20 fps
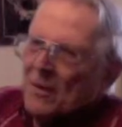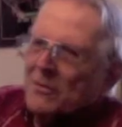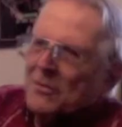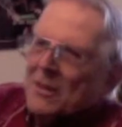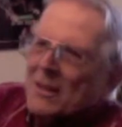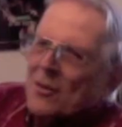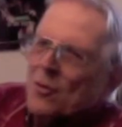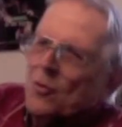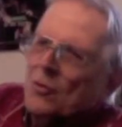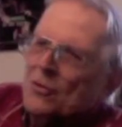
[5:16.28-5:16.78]
I'm
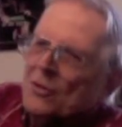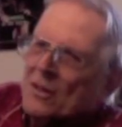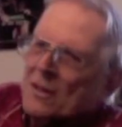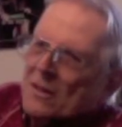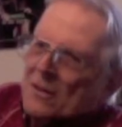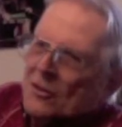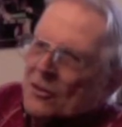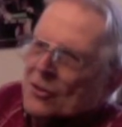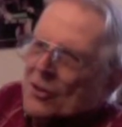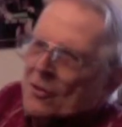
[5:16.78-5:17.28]
saying, who's in
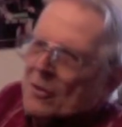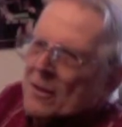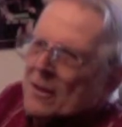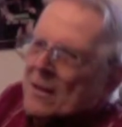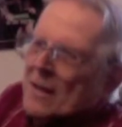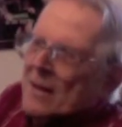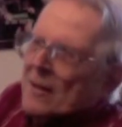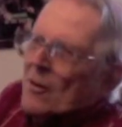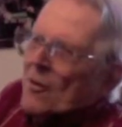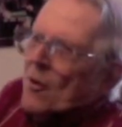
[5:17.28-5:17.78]
the show
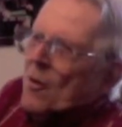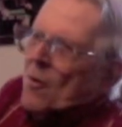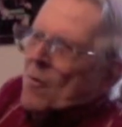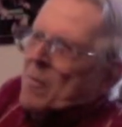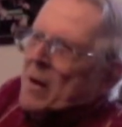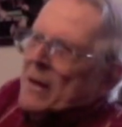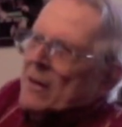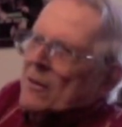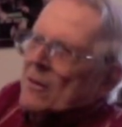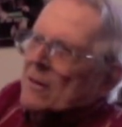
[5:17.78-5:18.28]
tonight? Oh,
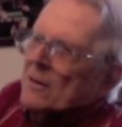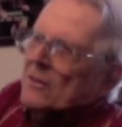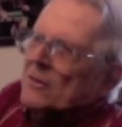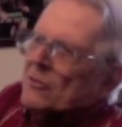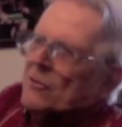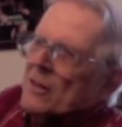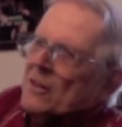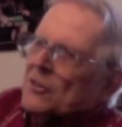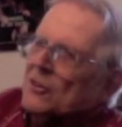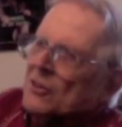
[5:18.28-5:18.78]
my goodness
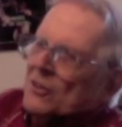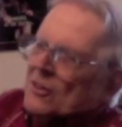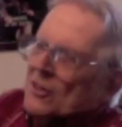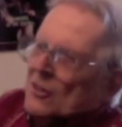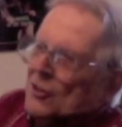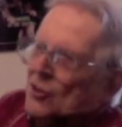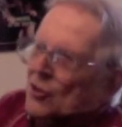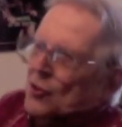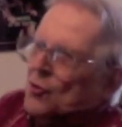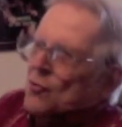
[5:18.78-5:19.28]
gracious,
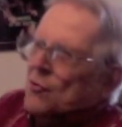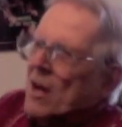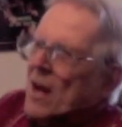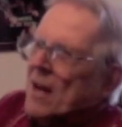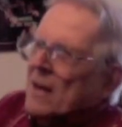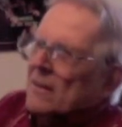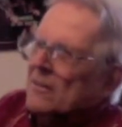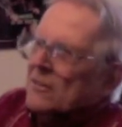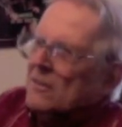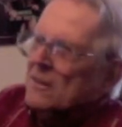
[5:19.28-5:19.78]
it's June
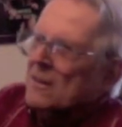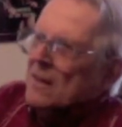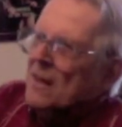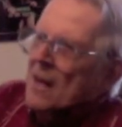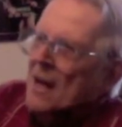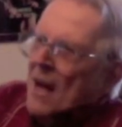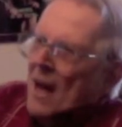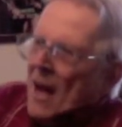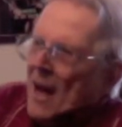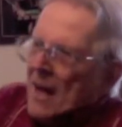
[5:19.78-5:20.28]
Allison
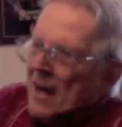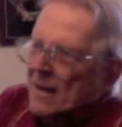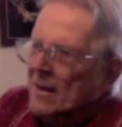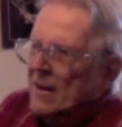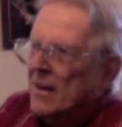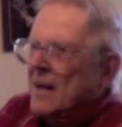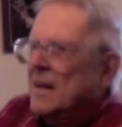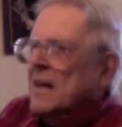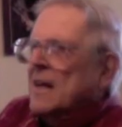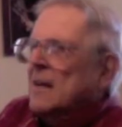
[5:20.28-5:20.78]

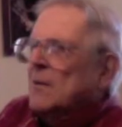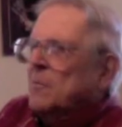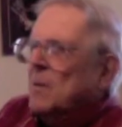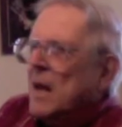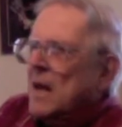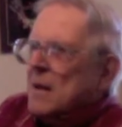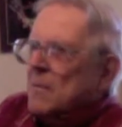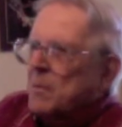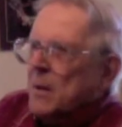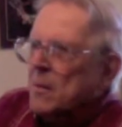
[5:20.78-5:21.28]
and
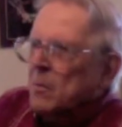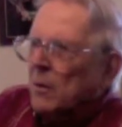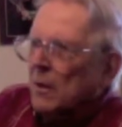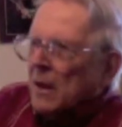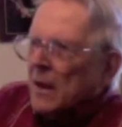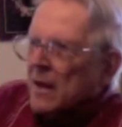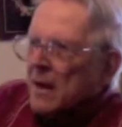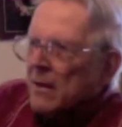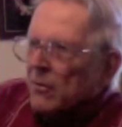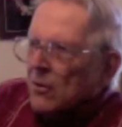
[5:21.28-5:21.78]
eight people
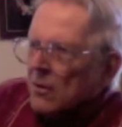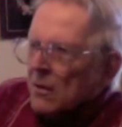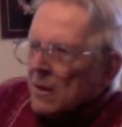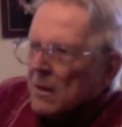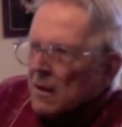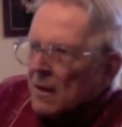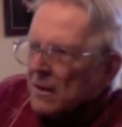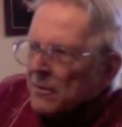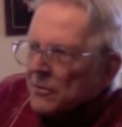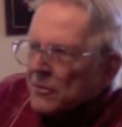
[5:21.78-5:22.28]
I never
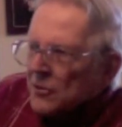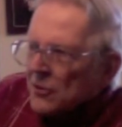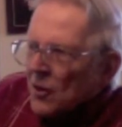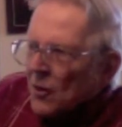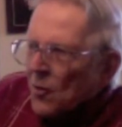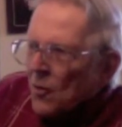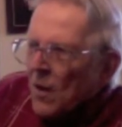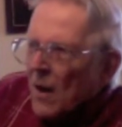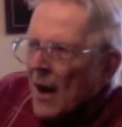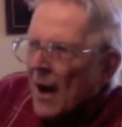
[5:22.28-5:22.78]
heard of.
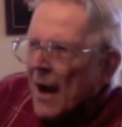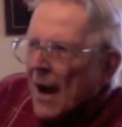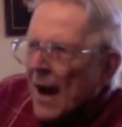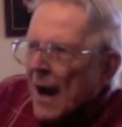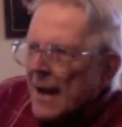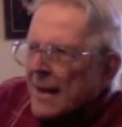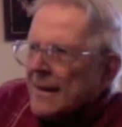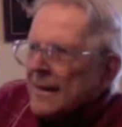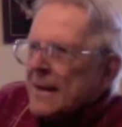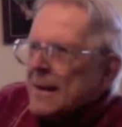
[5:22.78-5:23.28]
So
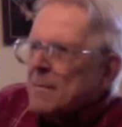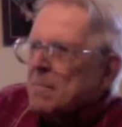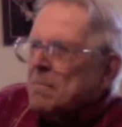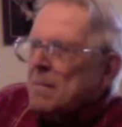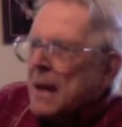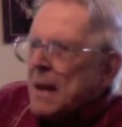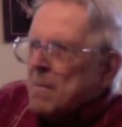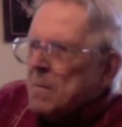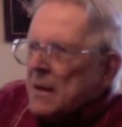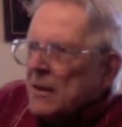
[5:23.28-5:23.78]
I think
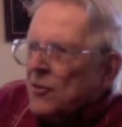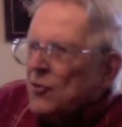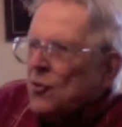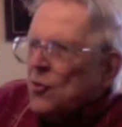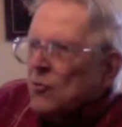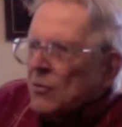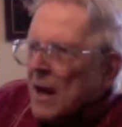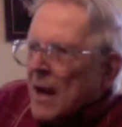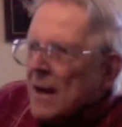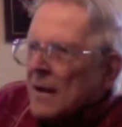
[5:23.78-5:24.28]
maybe
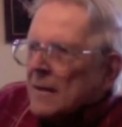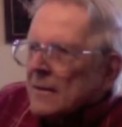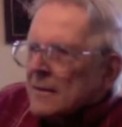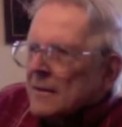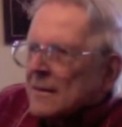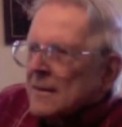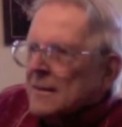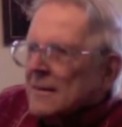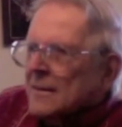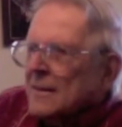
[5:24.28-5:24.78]
June
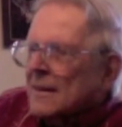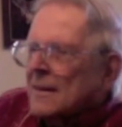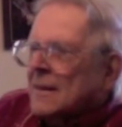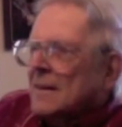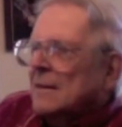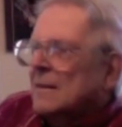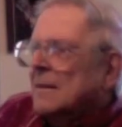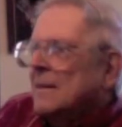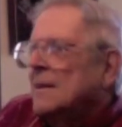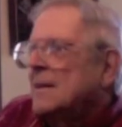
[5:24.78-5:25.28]
Allison is the
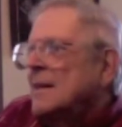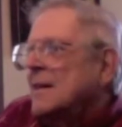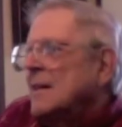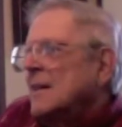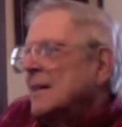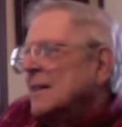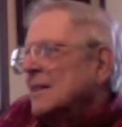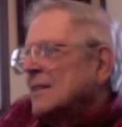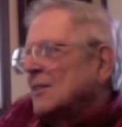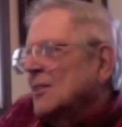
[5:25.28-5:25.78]
killer.
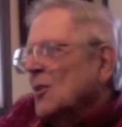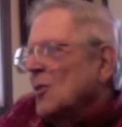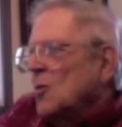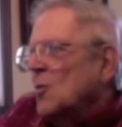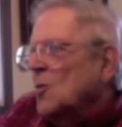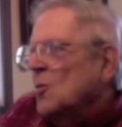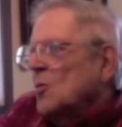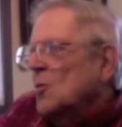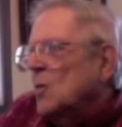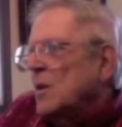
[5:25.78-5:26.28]
So
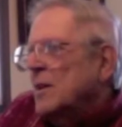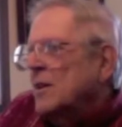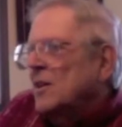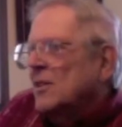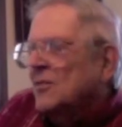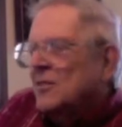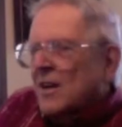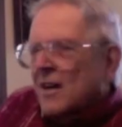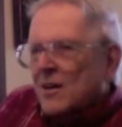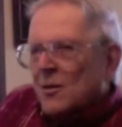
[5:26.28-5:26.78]
we
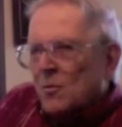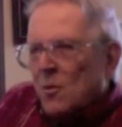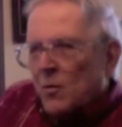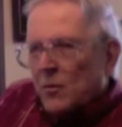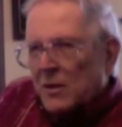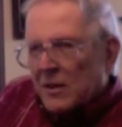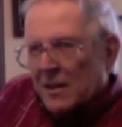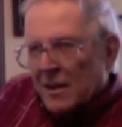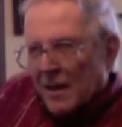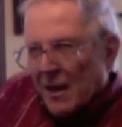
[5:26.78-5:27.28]
decided when
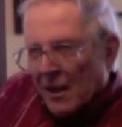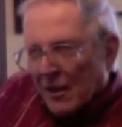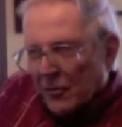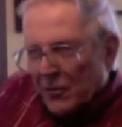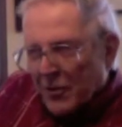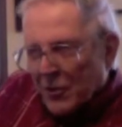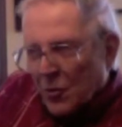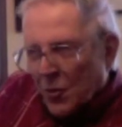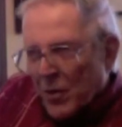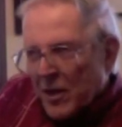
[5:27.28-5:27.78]
we did
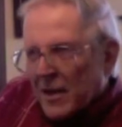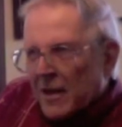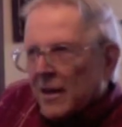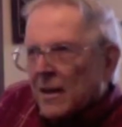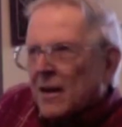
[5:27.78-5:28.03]
Ellery Queen in